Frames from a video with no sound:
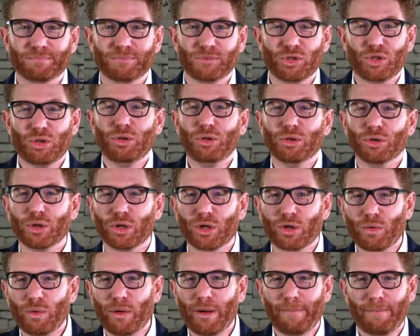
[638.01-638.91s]
to your
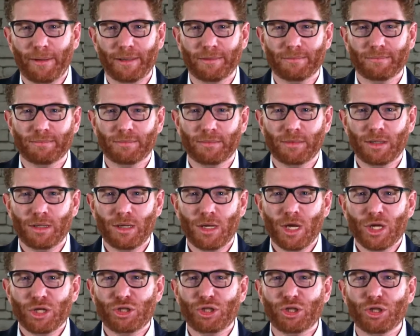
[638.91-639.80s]
equipment,
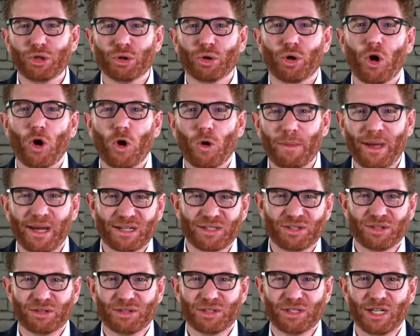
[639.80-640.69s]
to your home
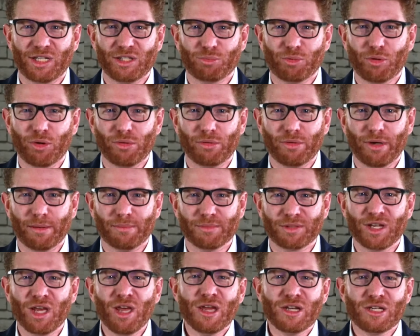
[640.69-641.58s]
exercise
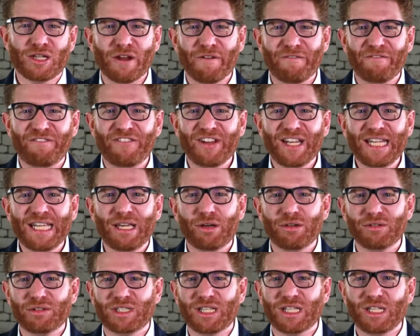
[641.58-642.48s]
programs, to
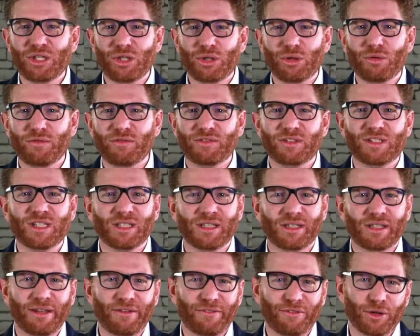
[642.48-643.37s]
videos that you've
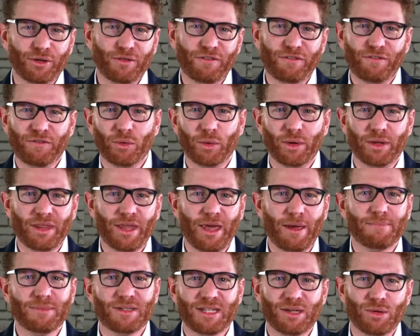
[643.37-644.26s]
delivered for
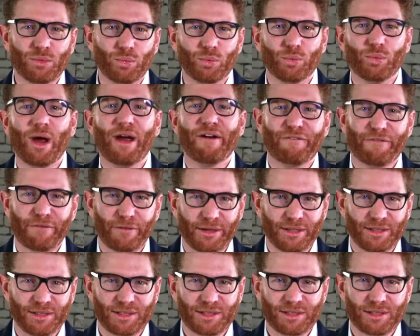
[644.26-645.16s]
them to
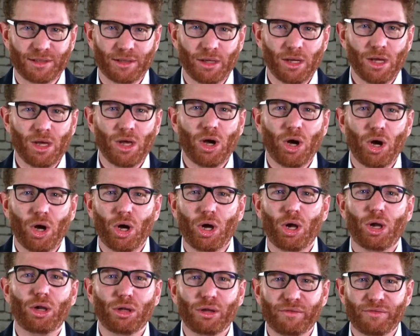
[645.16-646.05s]
reference.
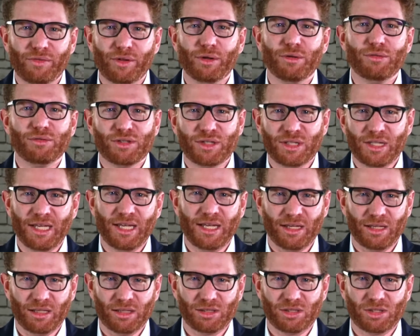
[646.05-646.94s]
All of those
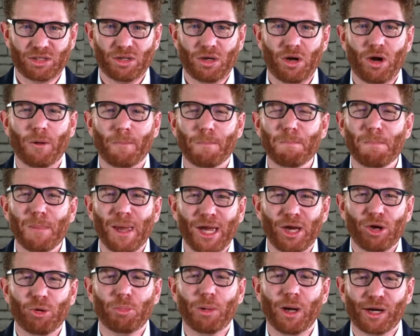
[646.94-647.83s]
things are
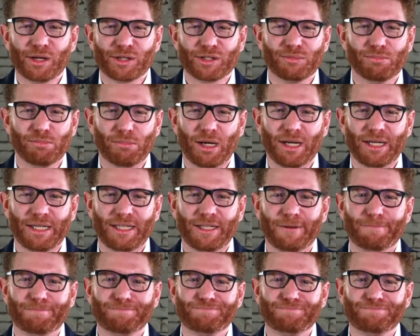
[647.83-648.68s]
mailbox money.